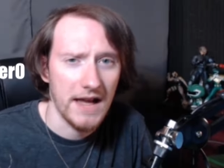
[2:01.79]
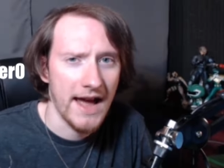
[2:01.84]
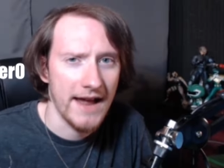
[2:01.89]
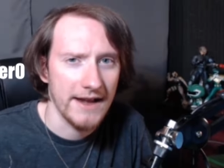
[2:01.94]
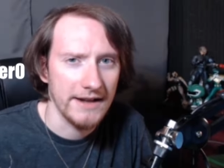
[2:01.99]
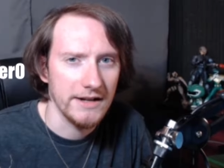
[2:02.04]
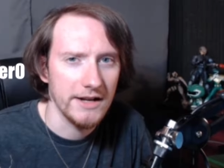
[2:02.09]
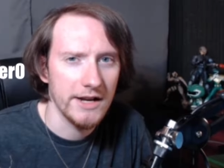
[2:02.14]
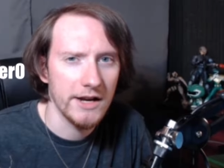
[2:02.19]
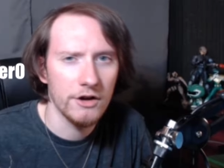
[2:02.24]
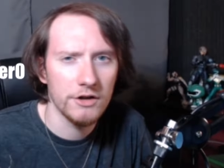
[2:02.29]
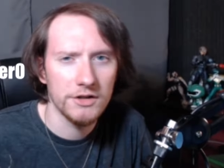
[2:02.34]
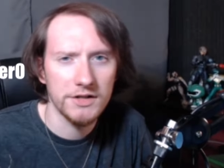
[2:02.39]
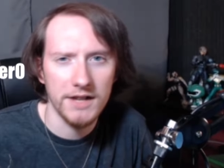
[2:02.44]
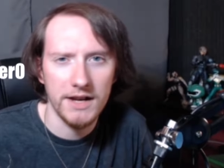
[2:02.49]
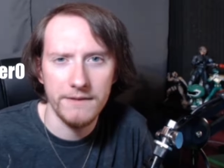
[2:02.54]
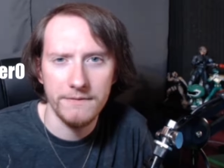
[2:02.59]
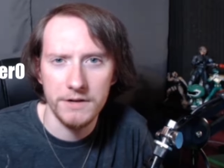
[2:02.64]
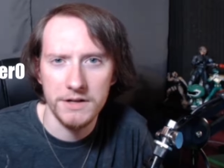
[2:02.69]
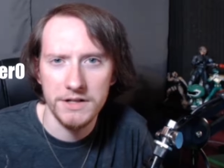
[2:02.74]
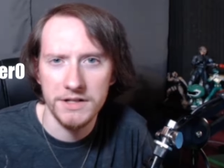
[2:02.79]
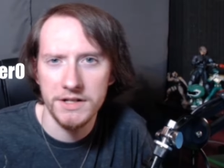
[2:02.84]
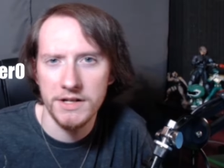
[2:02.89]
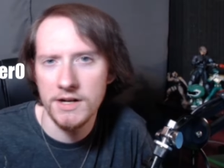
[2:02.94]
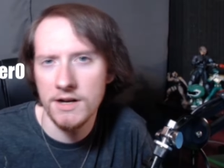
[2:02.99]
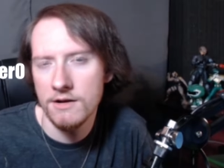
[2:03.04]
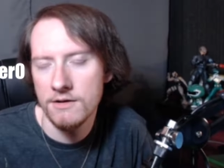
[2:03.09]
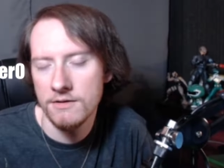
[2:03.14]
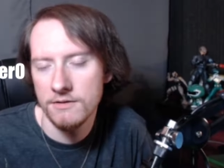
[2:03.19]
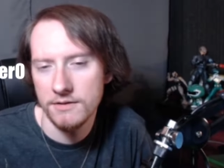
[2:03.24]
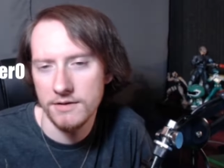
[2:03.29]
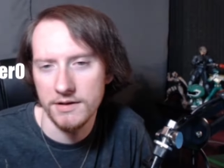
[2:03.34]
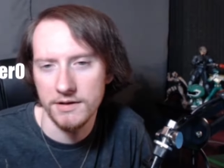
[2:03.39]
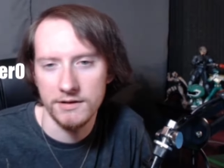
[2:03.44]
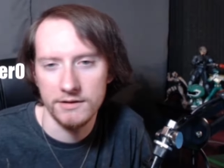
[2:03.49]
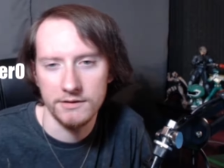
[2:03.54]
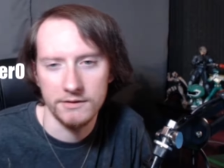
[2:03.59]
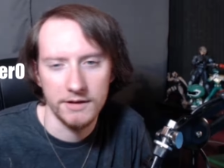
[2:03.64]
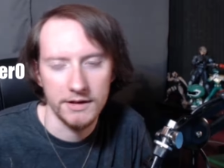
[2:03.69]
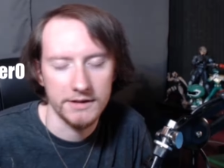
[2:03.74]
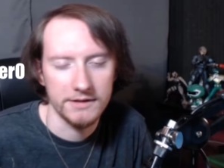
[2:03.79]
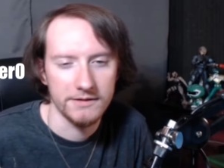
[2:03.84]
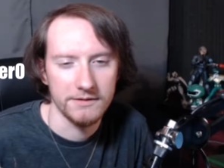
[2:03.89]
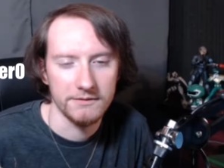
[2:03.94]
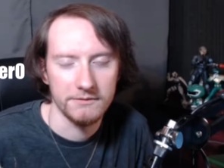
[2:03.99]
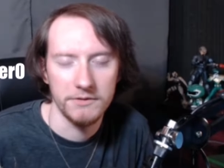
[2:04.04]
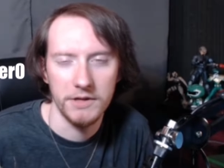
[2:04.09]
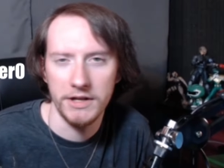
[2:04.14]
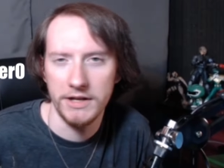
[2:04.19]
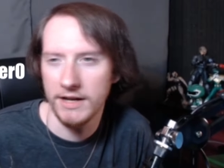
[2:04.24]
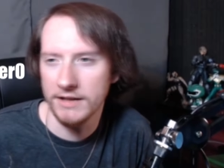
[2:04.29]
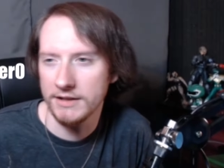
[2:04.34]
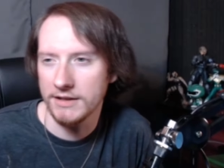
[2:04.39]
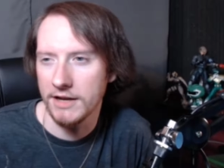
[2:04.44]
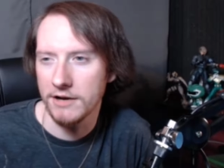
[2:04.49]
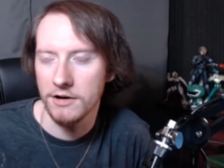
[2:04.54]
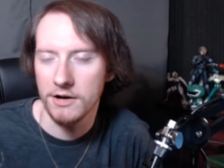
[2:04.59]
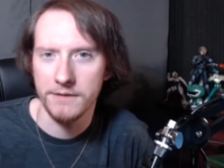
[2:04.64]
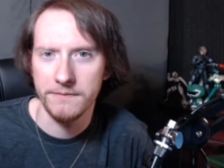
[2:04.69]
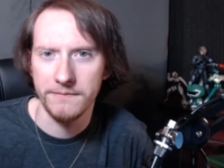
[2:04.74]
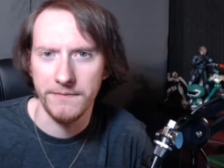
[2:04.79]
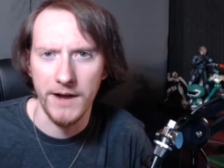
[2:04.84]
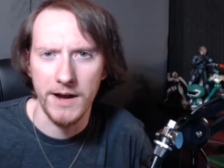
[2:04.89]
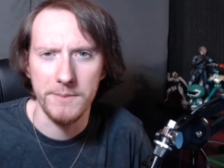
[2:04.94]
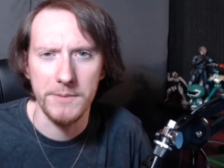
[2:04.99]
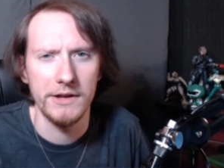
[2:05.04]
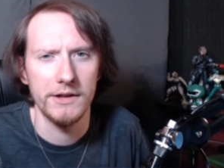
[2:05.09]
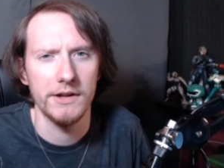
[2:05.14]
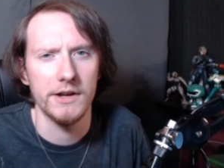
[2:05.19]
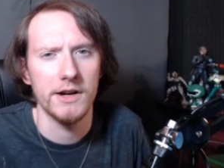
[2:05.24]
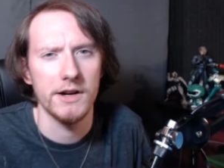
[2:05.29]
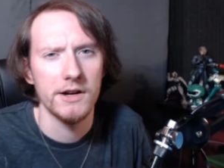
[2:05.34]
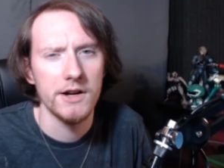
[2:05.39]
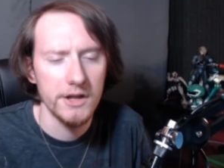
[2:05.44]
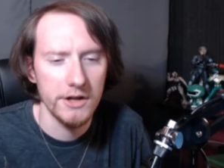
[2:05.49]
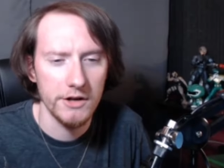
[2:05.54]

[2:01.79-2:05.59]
at Neo Cipher Zero, so that's really not that hard to find me there.